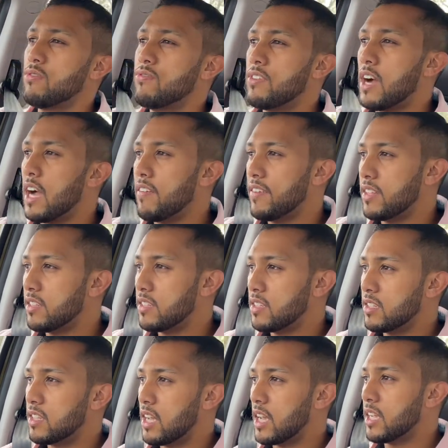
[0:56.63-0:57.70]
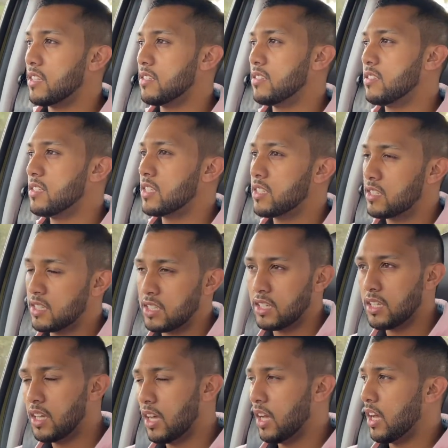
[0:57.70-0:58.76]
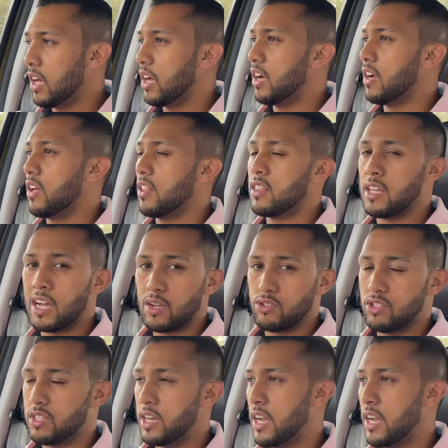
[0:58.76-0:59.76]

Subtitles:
560,000